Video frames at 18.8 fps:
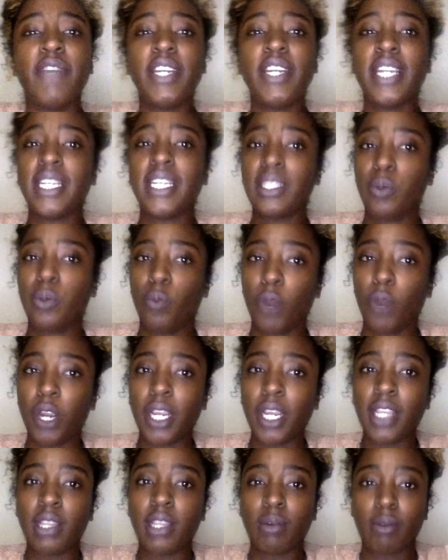it doesn't
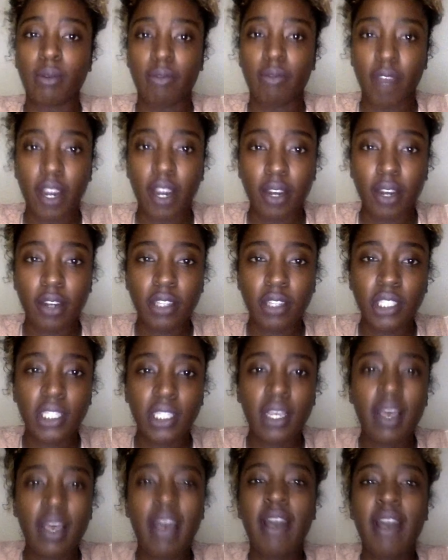work in the reverse,
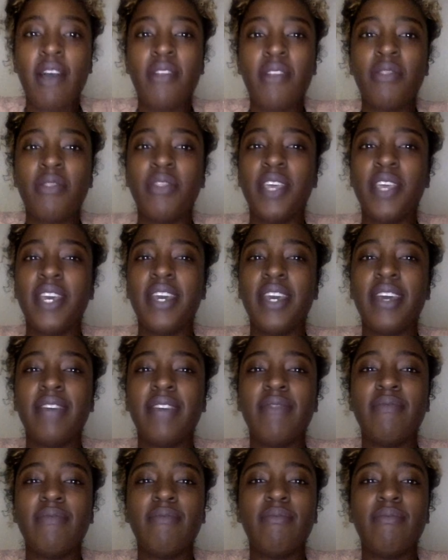
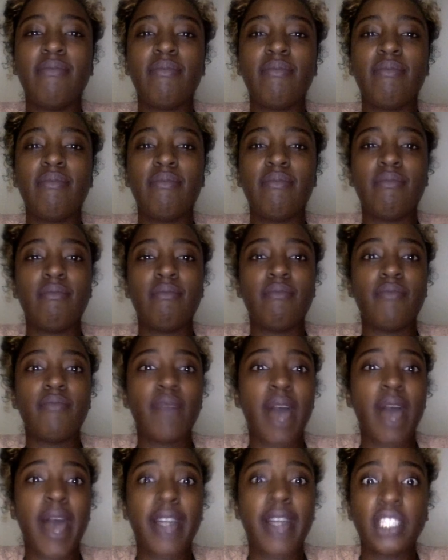then
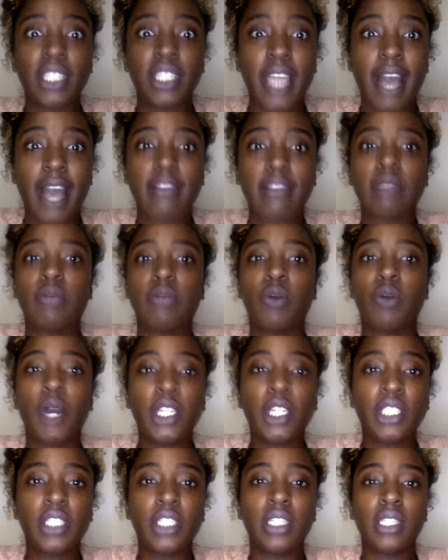I just have some
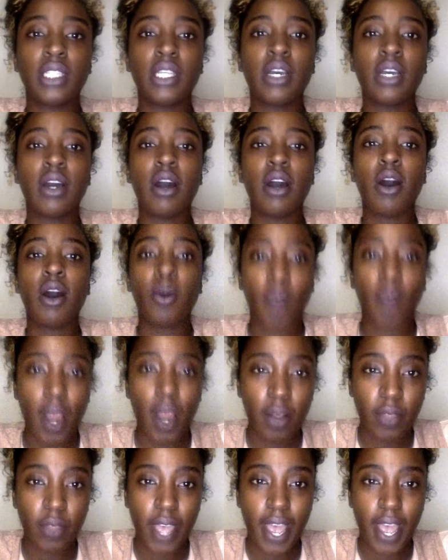questions
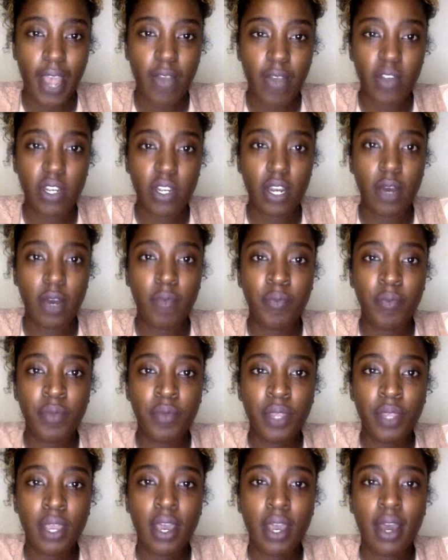around that. You know,
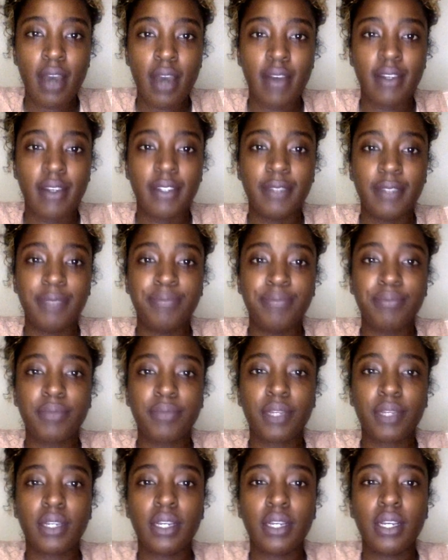
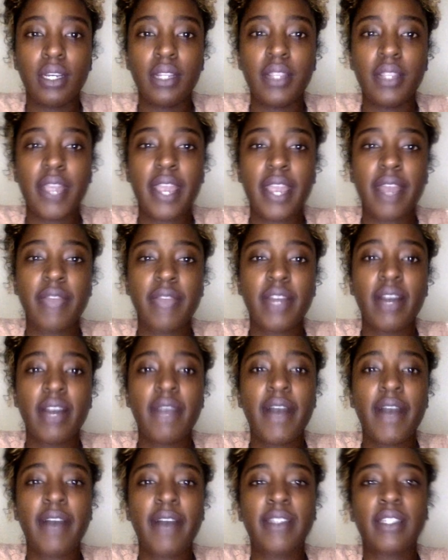
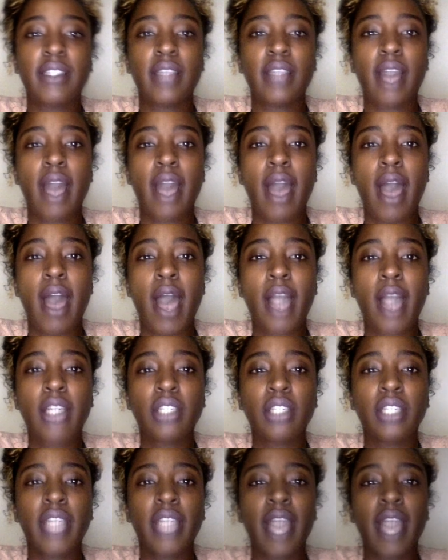Dove has
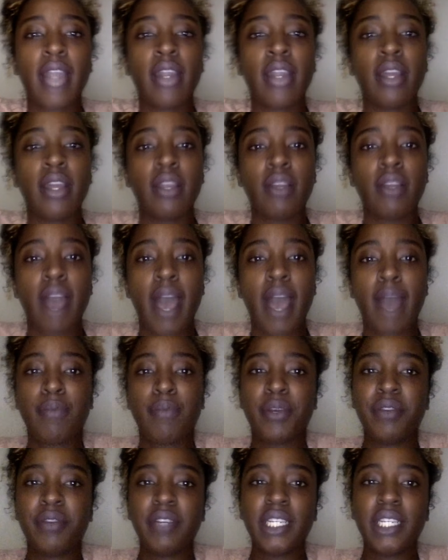actually had another ad
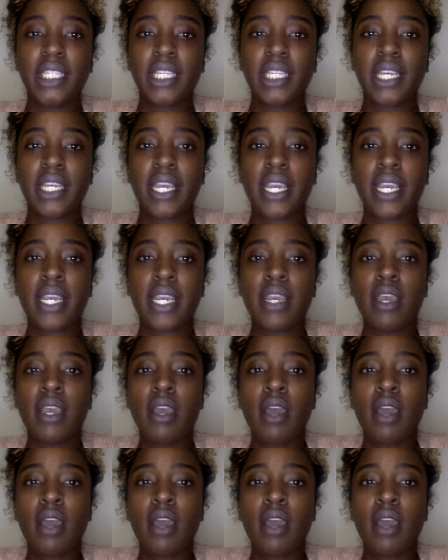previously